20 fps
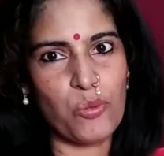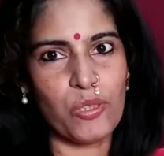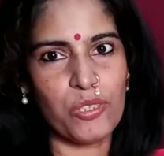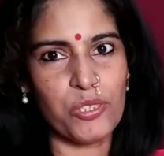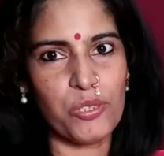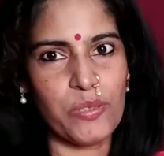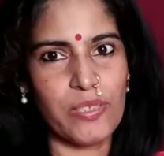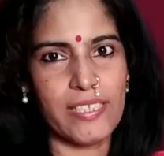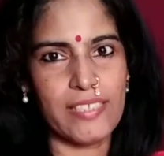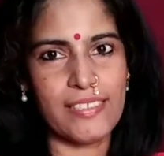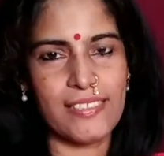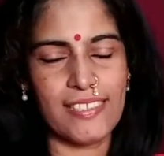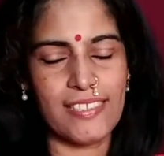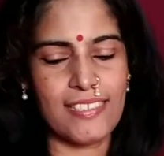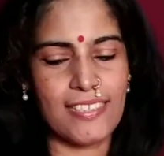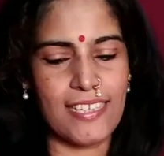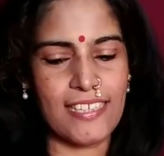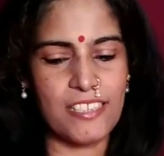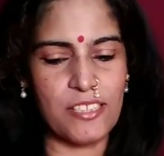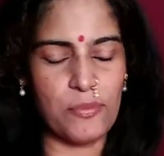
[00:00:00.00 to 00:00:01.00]
is what you get
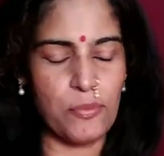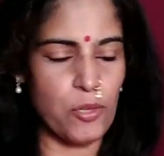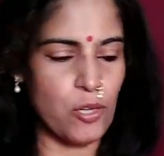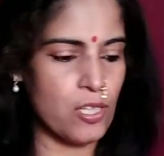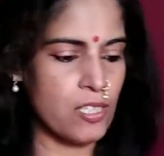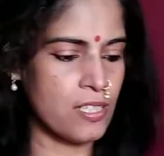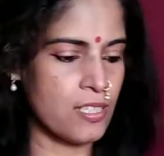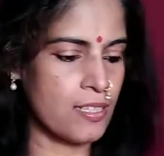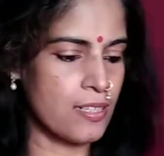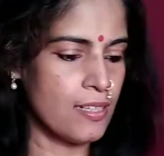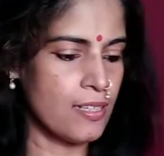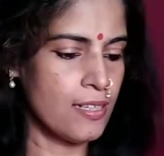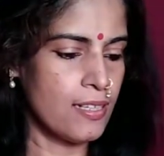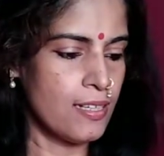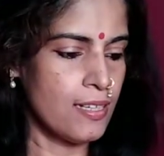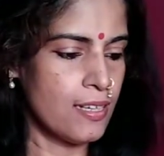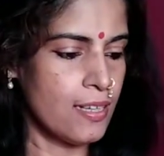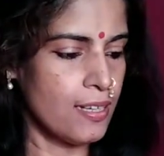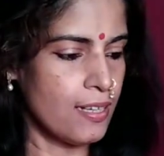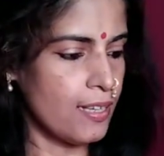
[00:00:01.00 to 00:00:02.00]
inside the box,
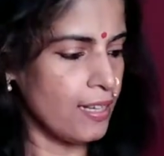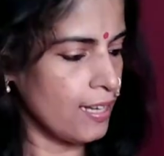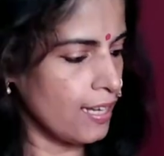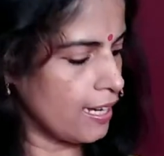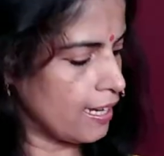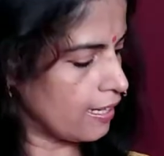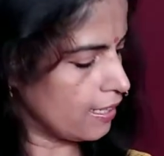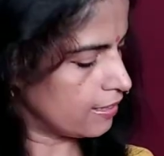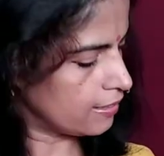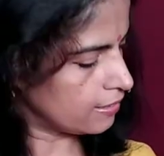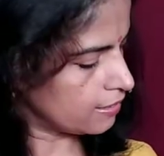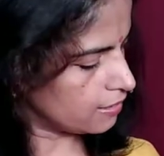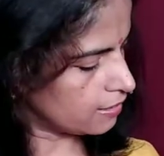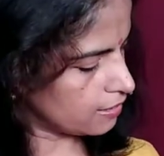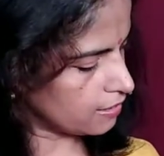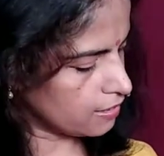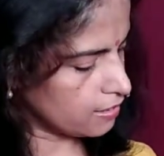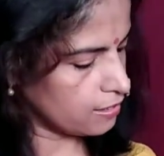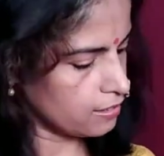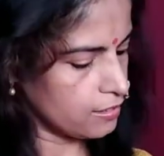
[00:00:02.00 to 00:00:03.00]
and
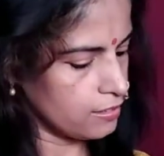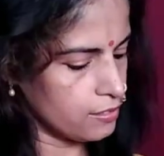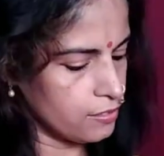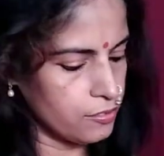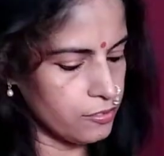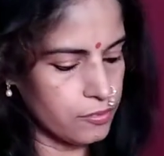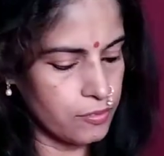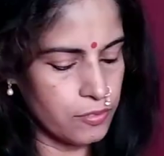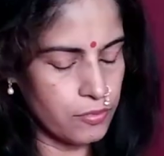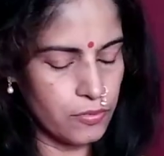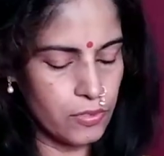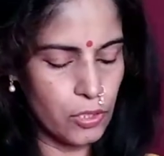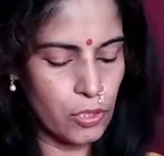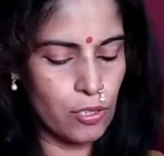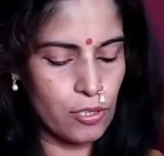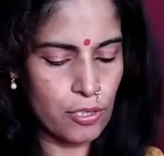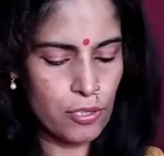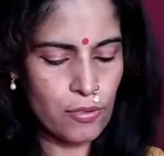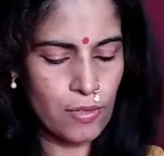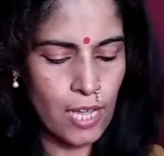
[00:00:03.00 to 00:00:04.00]
we
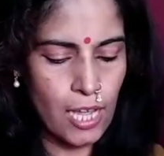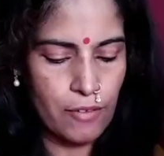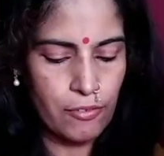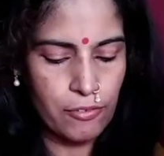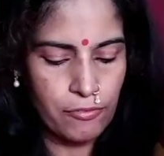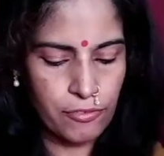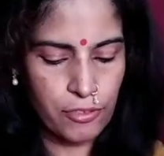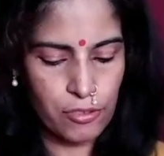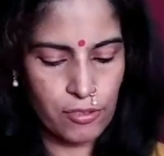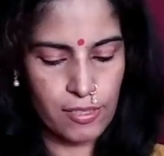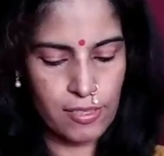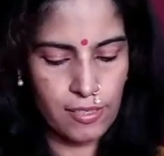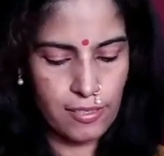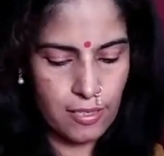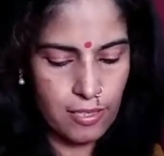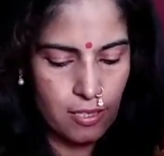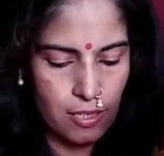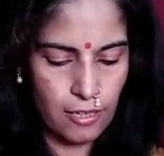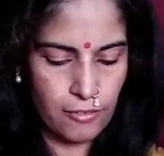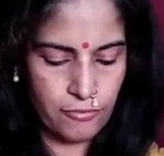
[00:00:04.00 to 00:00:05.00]
also have a few little
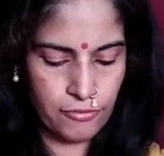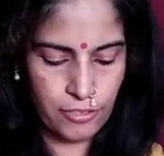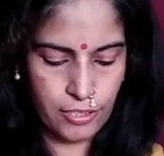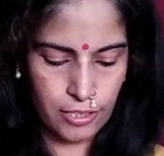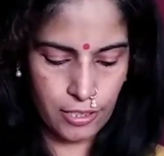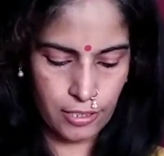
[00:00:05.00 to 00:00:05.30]
stuff